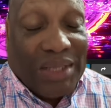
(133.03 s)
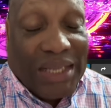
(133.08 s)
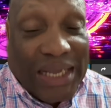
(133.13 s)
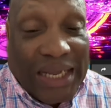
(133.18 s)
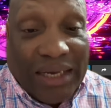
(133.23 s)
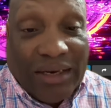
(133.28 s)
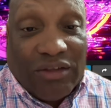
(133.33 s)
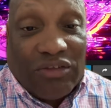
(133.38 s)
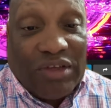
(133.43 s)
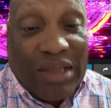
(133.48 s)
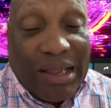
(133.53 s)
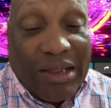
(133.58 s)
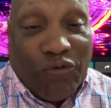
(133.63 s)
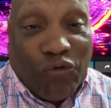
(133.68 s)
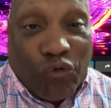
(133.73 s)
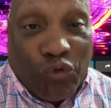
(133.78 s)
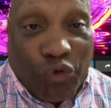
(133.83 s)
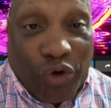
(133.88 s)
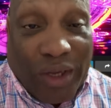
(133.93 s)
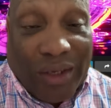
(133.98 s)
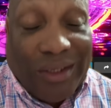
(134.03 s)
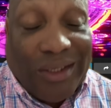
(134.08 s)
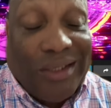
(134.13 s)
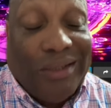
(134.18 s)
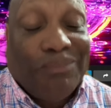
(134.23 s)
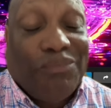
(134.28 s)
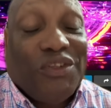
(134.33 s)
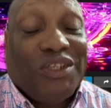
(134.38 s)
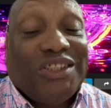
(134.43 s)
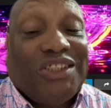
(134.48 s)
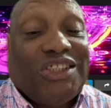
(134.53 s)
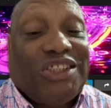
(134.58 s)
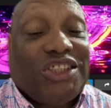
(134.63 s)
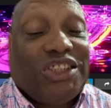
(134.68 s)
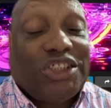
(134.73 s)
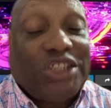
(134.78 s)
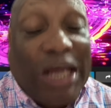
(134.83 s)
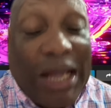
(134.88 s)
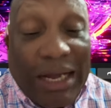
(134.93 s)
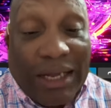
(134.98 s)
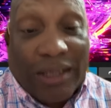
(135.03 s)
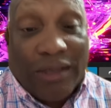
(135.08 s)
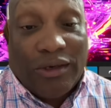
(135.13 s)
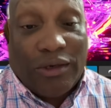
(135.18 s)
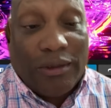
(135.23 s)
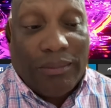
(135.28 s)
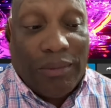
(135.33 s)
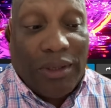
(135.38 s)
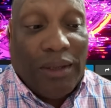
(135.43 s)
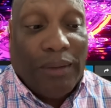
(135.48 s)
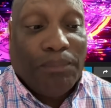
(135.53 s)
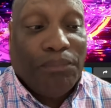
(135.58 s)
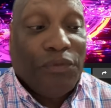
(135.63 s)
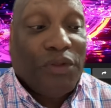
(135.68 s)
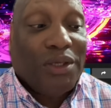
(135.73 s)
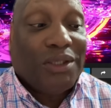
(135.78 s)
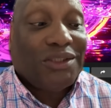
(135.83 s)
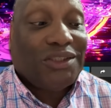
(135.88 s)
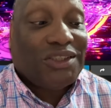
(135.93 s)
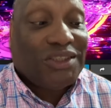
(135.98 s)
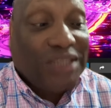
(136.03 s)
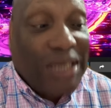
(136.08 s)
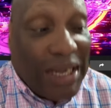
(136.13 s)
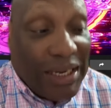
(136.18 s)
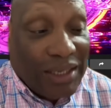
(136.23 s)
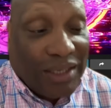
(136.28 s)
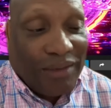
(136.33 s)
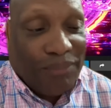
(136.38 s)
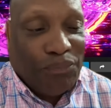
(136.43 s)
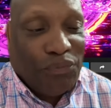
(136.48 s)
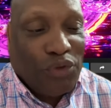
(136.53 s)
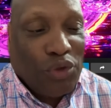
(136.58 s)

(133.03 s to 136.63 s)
It is really shocking to me. Shocking.